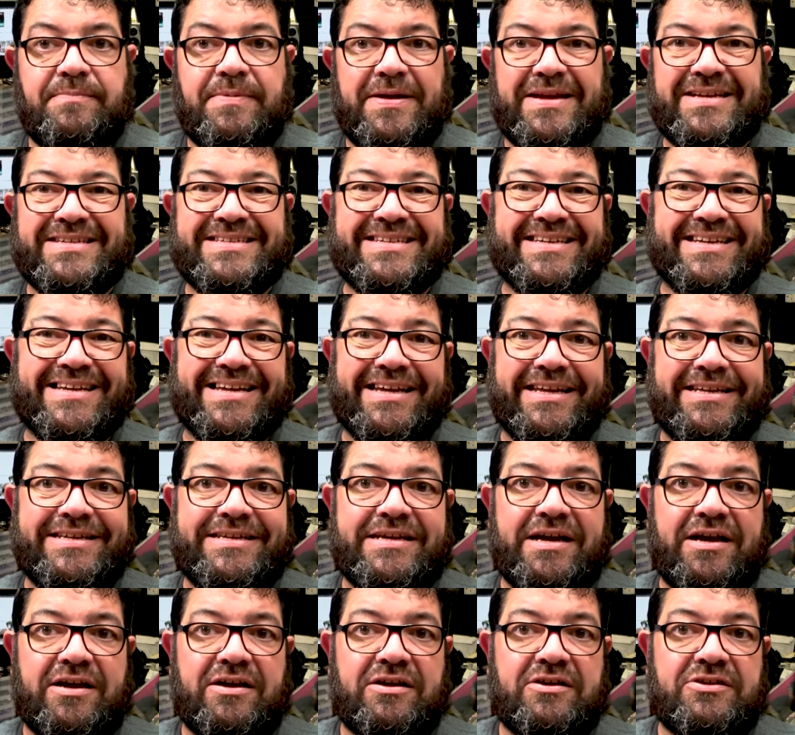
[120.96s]
I
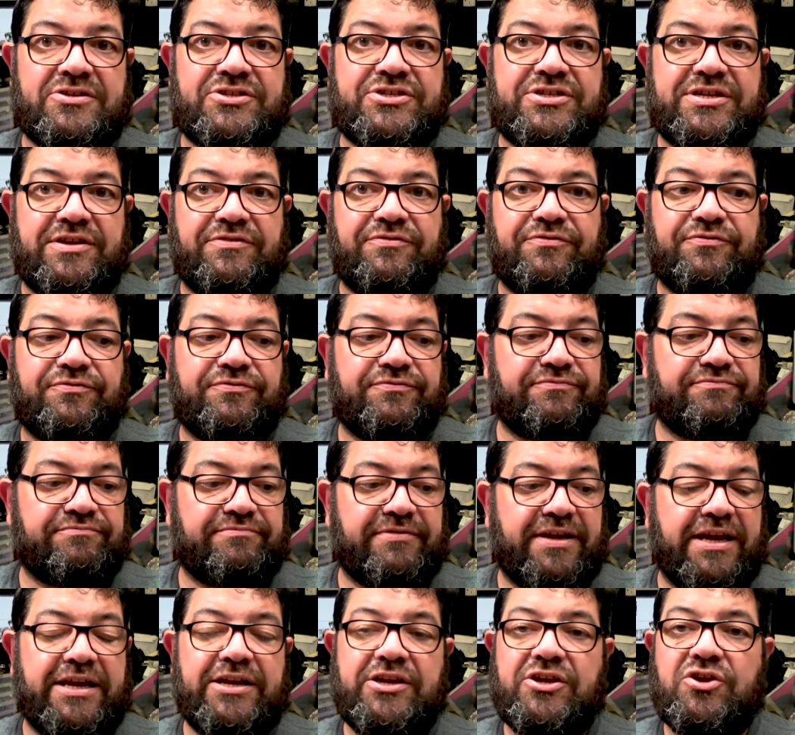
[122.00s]
basically asked if
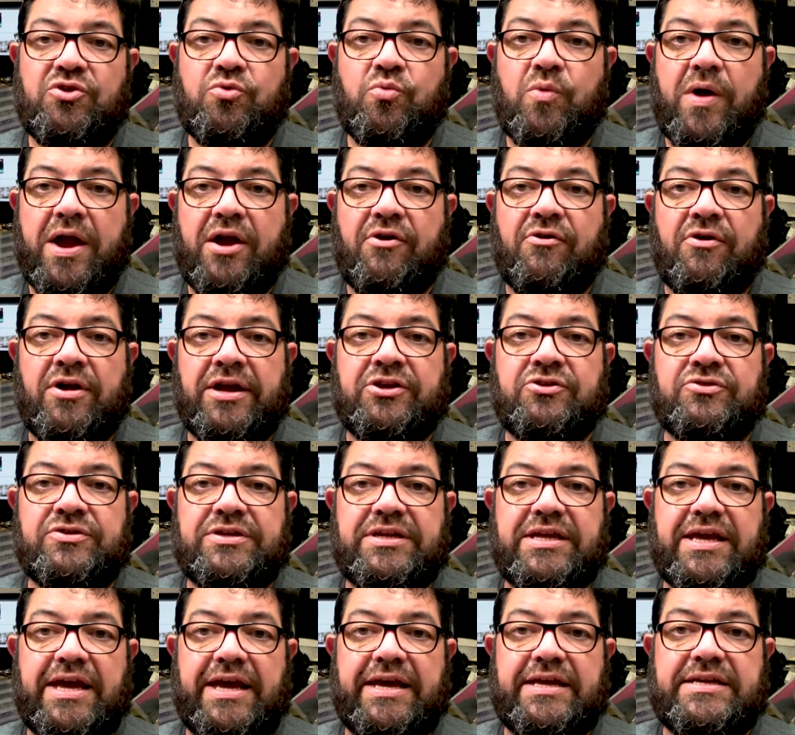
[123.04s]
he knew where I
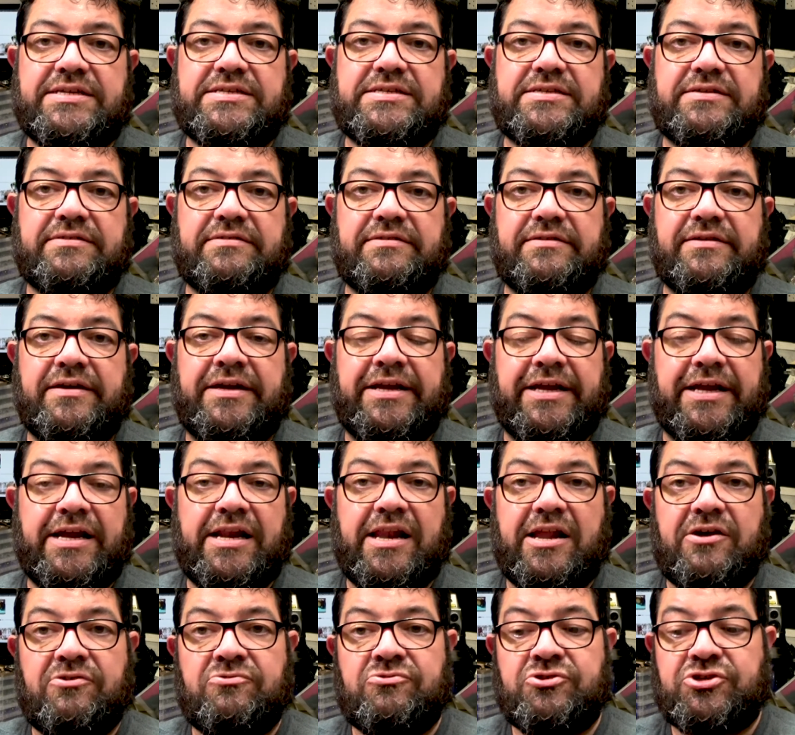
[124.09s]
could get an
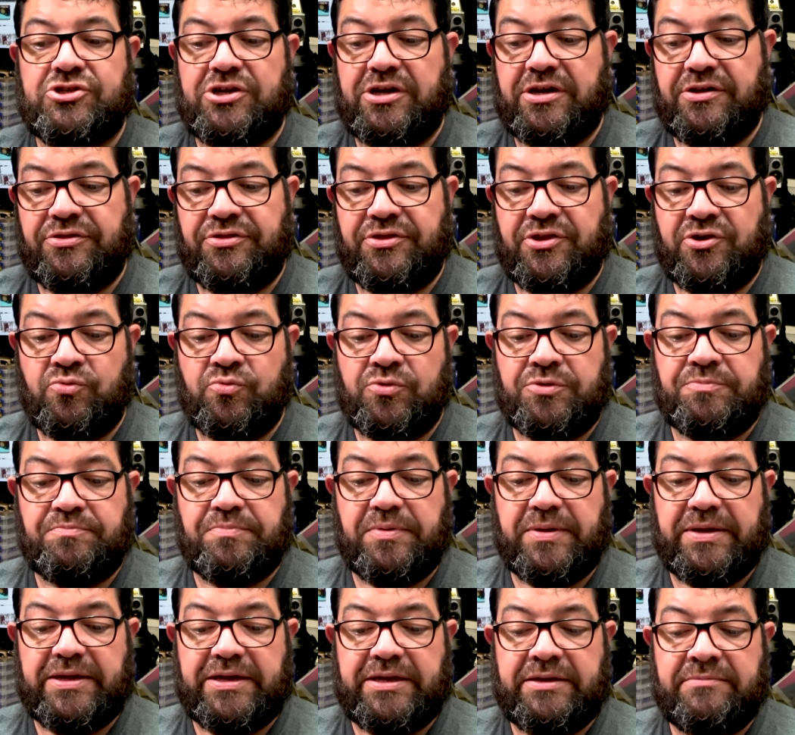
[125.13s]
enclosure that would
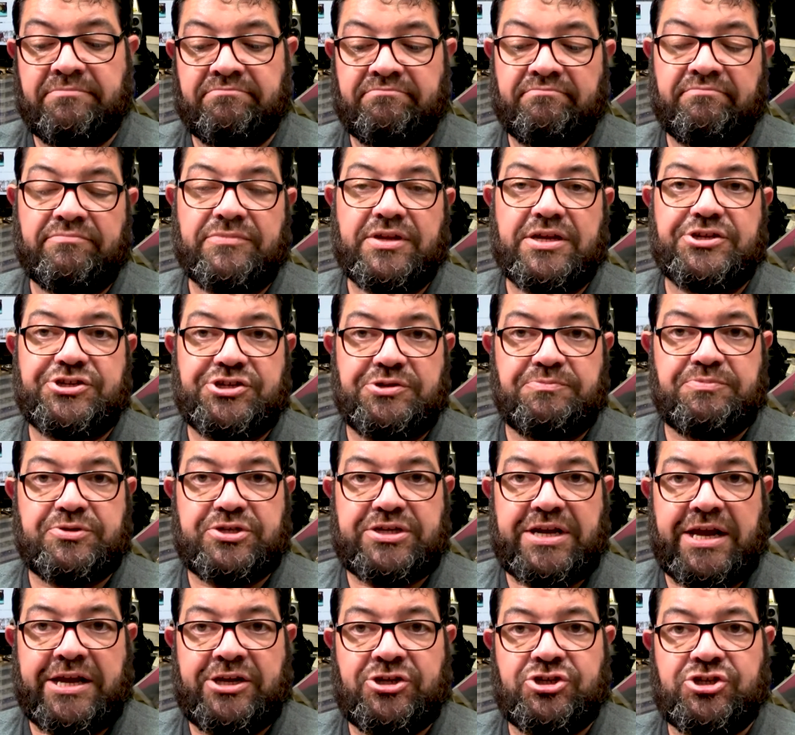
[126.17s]
be
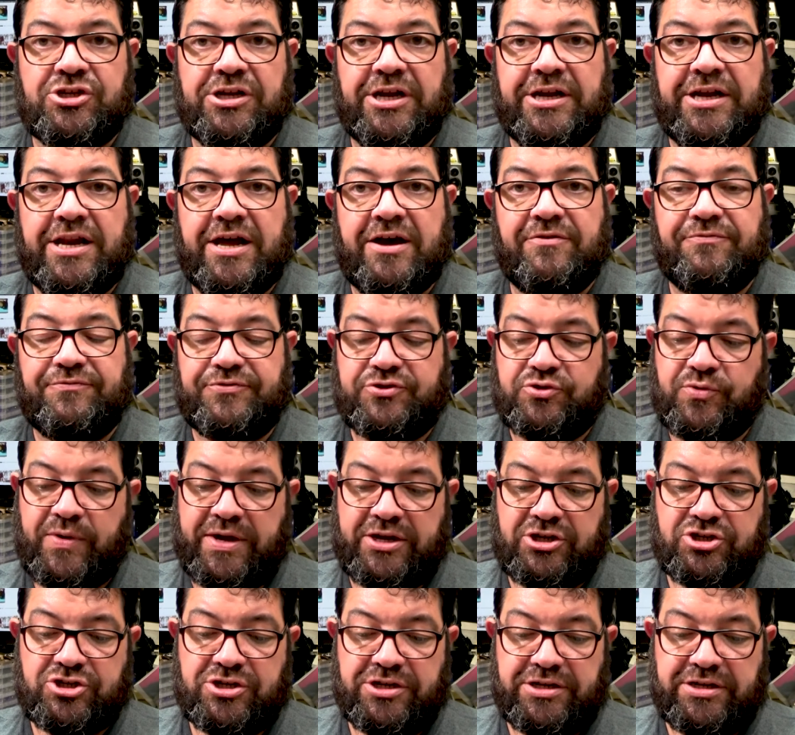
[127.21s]
substantial enough to
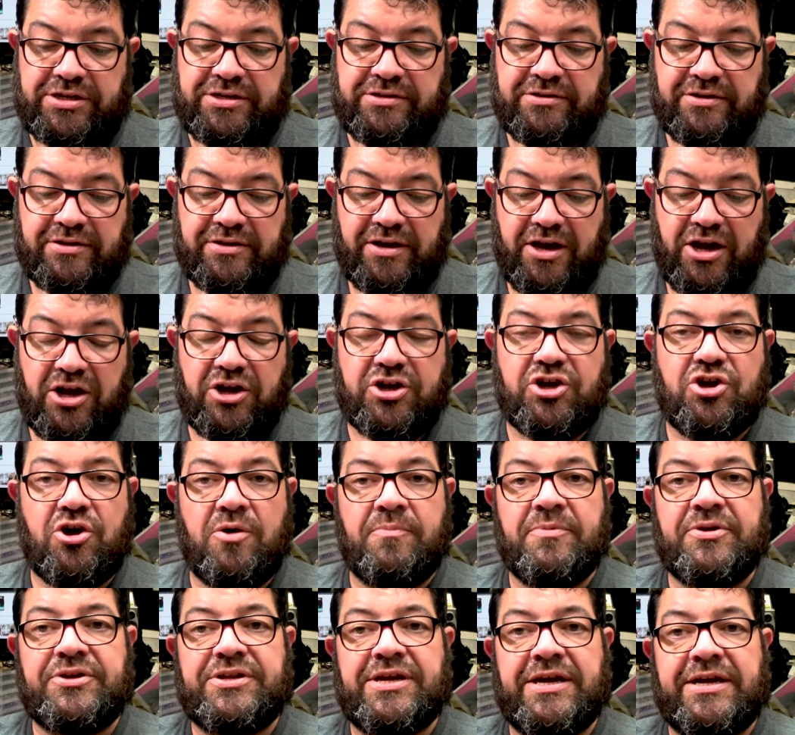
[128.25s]
actually
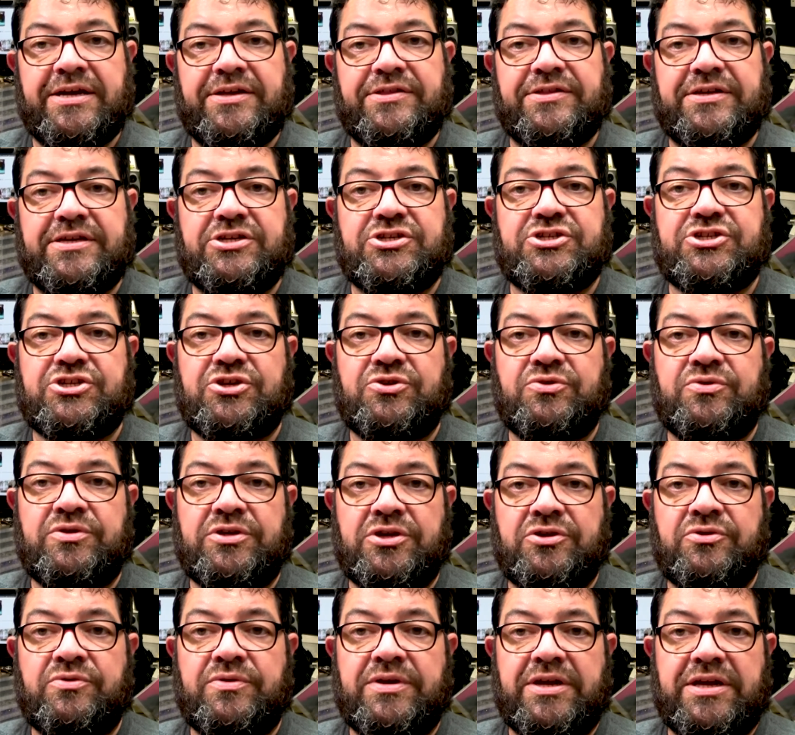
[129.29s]
accommodate these two
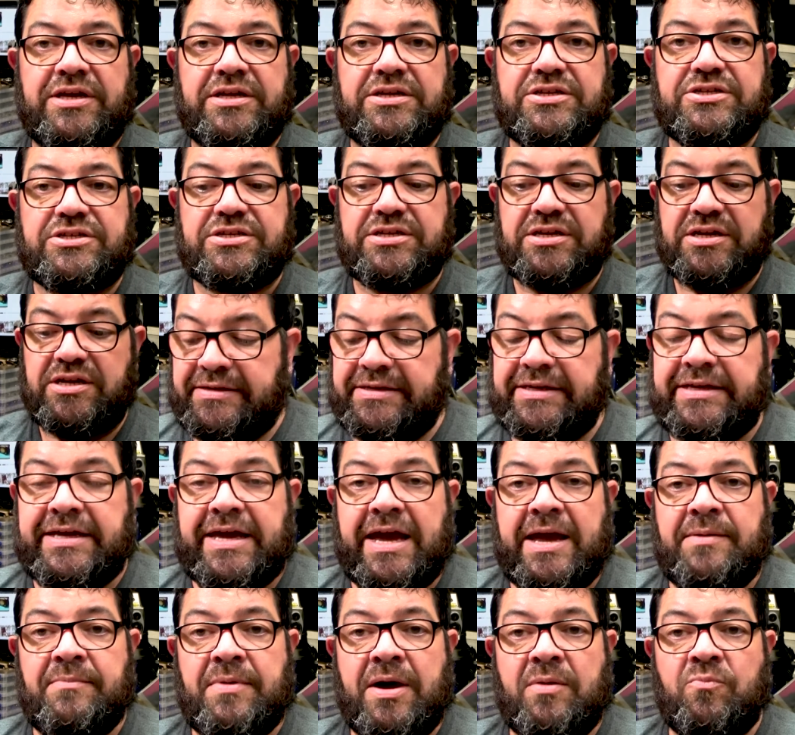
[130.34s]
units, and he
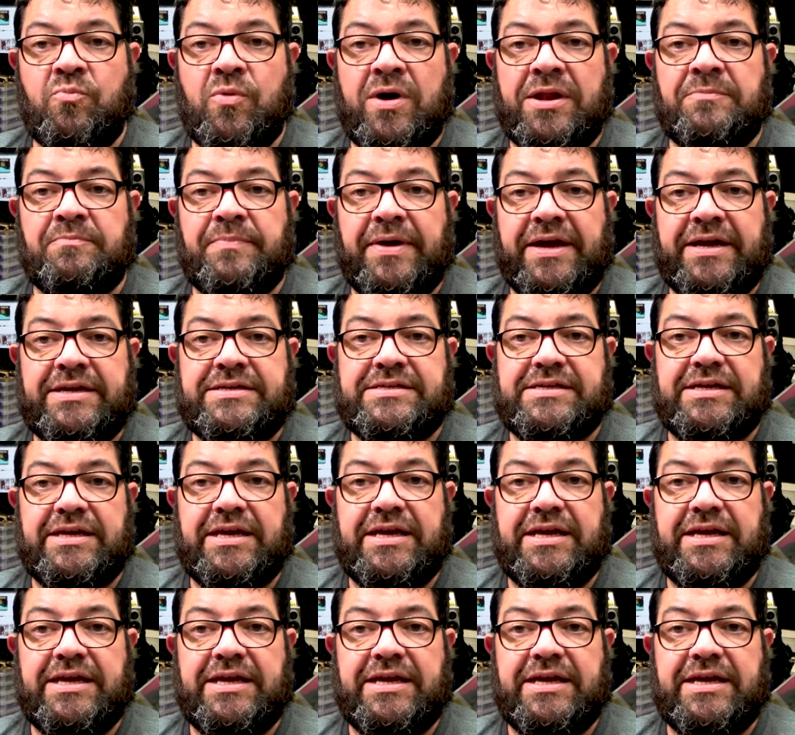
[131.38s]
came up one better.